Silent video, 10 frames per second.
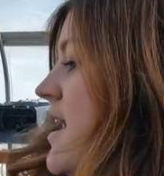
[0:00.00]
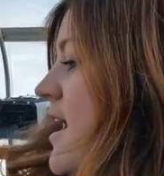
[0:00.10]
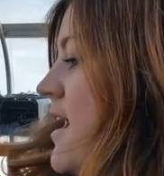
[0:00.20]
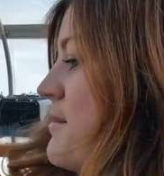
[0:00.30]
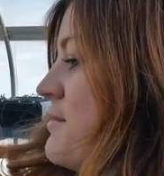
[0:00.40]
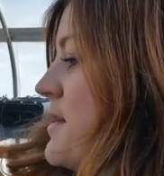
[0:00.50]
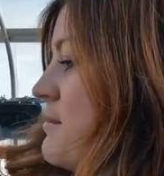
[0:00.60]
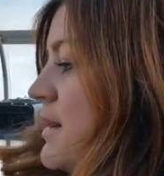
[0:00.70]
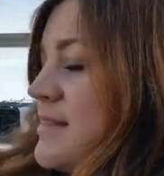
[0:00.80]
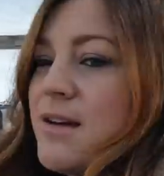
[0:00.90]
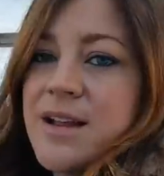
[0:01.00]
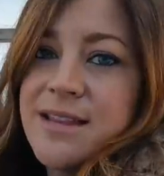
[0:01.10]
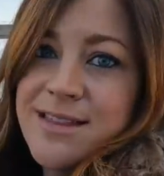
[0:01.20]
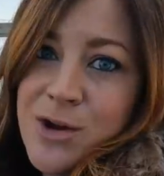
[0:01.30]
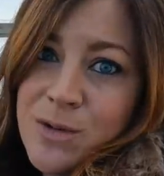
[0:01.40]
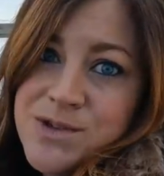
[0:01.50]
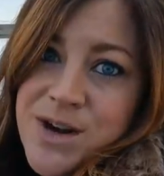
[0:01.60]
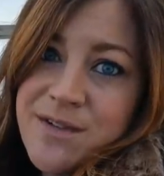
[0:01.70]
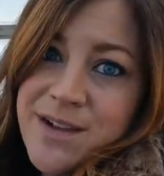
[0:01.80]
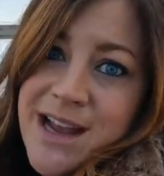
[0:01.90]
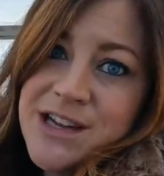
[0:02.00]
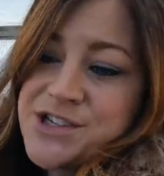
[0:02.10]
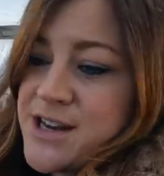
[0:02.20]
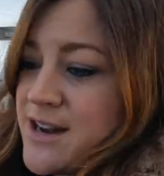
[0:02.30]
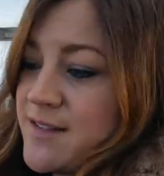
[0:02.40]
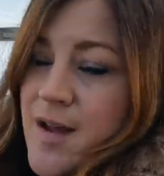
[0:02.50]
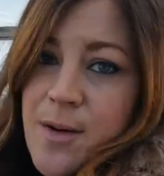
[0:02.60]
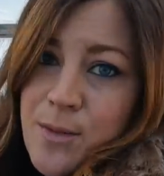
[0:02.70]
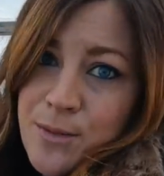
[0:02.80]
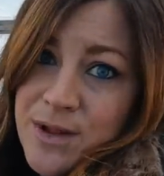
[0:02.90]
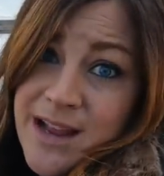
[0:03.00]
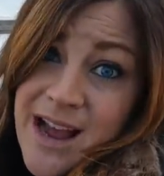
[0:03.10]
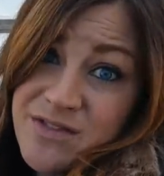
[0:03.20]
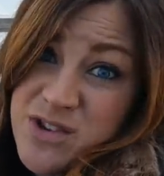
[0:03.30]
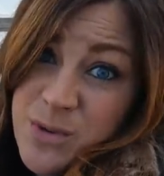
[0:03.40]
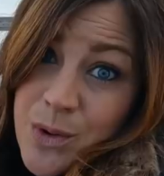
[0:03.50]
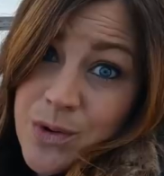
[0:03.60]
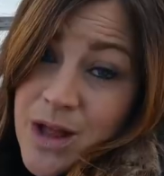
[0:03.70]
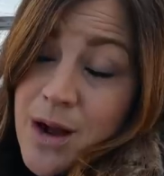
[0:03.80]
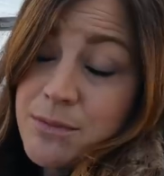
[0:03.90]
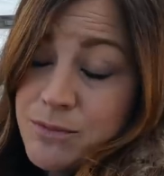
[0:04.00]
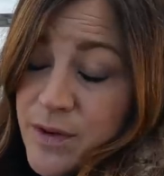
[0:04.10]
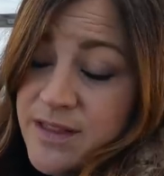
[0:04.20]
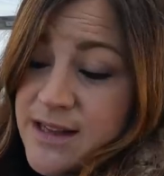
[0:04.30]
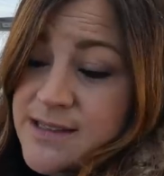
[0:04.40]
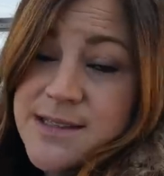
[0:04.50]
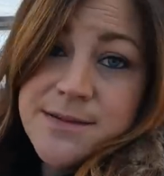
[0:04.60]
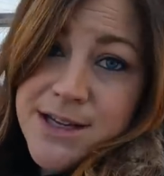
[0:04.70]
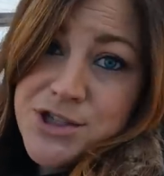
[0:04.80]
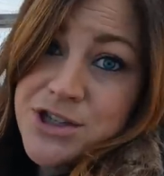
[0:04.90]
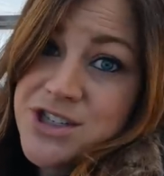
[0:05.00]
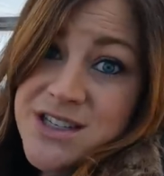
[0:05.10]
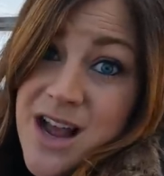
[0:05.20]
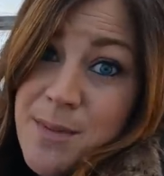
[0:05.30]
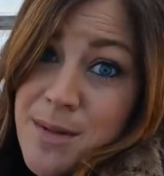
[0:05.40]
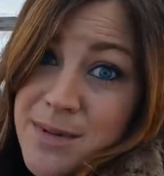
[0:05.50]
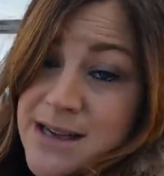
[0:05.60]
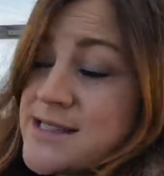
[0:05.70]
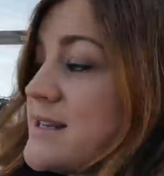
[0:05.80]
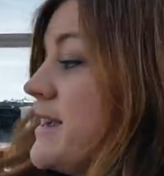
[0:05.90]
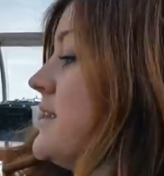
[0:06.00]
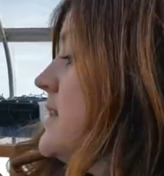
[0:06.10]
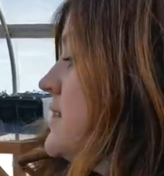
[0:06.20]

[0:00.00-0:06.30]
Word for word: But they'll get the cold stratification, and I won't really have to do a whole lot with these. They should just come up nicely.